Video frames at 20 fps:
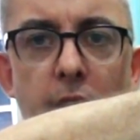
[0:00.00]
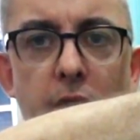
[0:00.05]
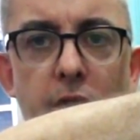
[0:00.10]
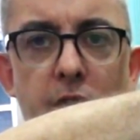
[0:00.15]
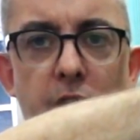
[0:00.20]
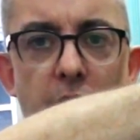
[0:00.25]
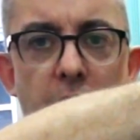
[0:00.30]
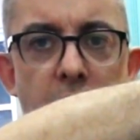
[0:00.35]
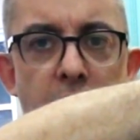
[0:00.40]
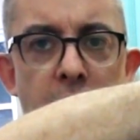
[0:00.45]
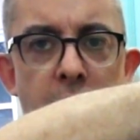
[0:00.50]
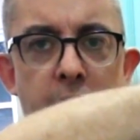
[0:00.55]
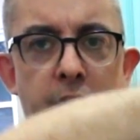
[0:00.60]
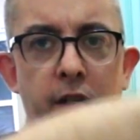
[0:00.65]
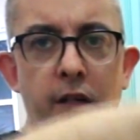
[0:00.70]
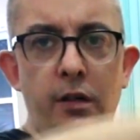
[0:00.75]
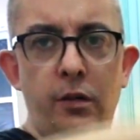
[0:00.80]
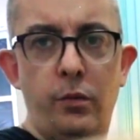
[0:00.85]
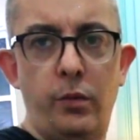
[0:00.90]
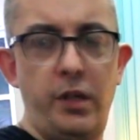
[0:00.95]

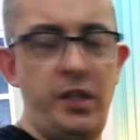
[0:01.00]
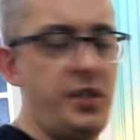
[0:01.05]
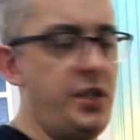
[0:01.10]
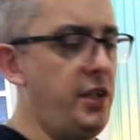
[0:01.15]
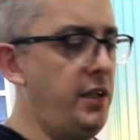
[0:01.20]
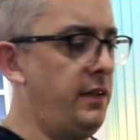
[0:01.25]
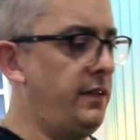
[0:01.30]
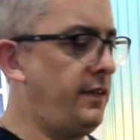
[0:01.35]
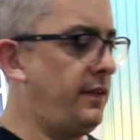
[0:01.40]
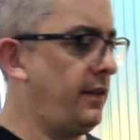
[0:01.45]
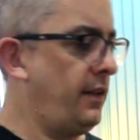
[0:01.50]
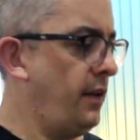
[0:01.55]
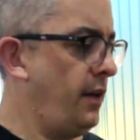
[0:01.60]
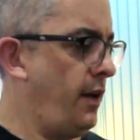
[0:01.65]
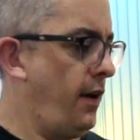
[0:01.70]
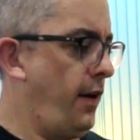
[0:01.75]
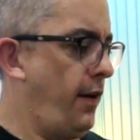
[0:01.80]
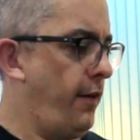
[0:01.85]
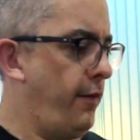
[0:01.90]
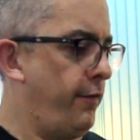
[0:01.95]
turn, which is
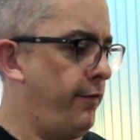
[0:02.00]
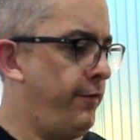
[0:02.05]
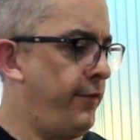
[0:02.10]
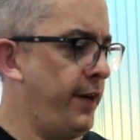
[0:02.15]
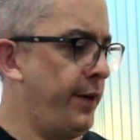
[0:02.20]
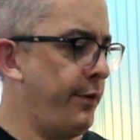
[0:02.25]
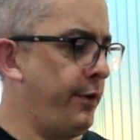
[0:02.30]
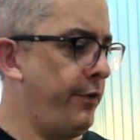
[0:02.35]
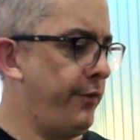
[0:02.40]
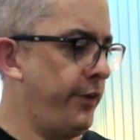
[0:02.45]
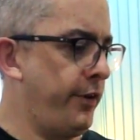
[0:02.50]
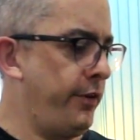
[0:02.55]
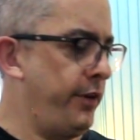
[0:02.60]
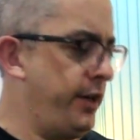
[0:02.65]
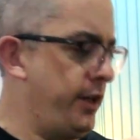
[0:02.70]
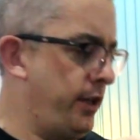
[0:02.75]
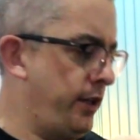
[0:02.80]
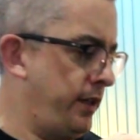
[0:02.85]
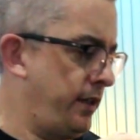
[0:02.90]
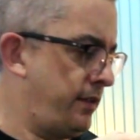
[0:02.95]
very, very
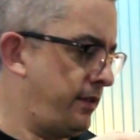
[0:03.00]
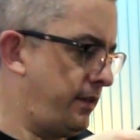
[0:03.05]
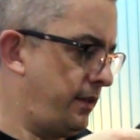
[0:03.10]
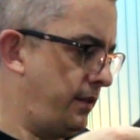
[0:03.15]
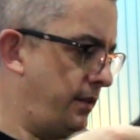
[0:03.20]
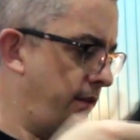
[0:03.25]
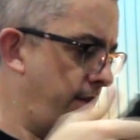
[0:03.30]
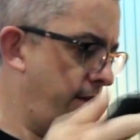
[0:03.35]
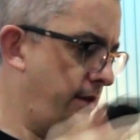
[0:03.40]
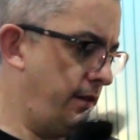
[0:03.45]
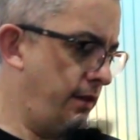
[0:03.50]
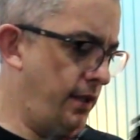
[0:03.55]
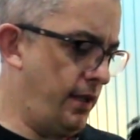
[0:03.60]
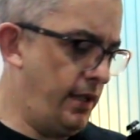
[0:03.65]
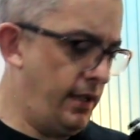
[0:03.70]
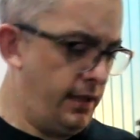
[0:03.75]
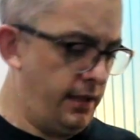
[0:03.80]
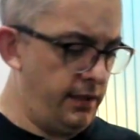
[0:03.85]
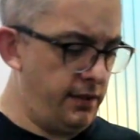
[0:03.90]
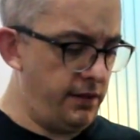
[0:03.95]
nice.
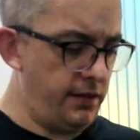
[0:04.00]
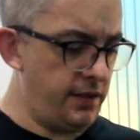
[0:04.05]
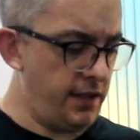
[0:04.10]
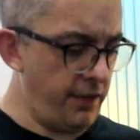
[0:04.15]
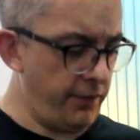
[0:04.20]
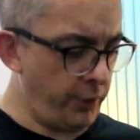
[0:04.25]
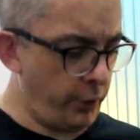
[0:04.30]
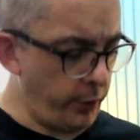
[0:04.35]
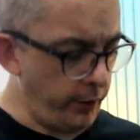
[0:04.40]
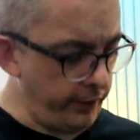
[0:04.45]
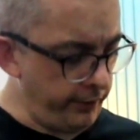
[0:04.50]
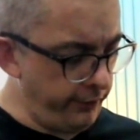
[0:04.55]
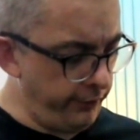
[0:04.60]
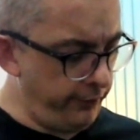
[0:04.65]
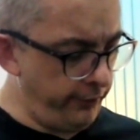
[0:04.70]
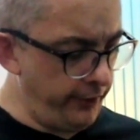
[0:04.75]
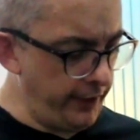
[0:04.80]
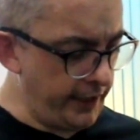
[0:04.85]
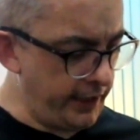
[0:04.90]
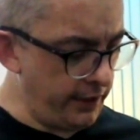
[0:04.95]
Let's just have a quick
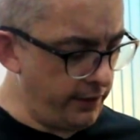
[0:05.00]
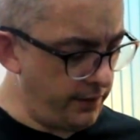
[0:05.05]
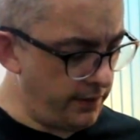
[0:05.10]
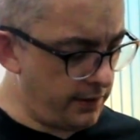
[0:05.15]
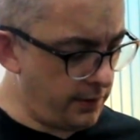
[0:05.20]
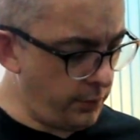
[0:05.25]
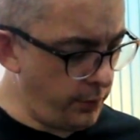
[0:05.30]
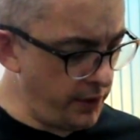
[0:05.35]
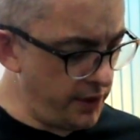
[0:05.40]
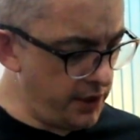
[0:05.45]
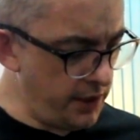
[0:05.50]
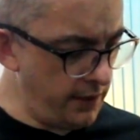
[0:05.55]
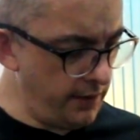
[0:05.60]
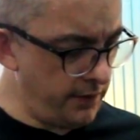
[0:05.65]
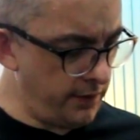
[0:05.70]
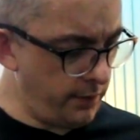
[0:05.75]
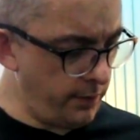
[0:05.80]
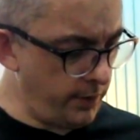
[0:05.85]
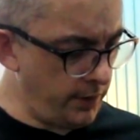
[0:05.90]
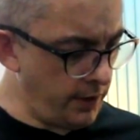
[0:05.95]
flick of the
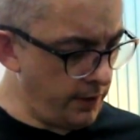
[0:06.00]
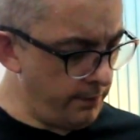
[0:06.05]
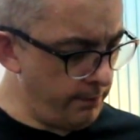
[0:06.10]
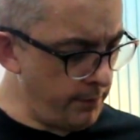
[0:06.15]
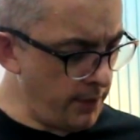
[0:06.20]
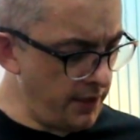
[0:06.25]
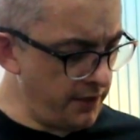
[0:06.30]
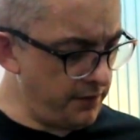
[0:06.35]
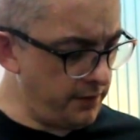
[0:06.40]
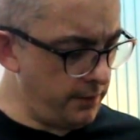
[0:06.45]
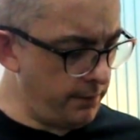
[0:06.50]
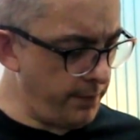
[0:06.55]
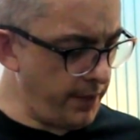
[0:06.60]
switches. We've got master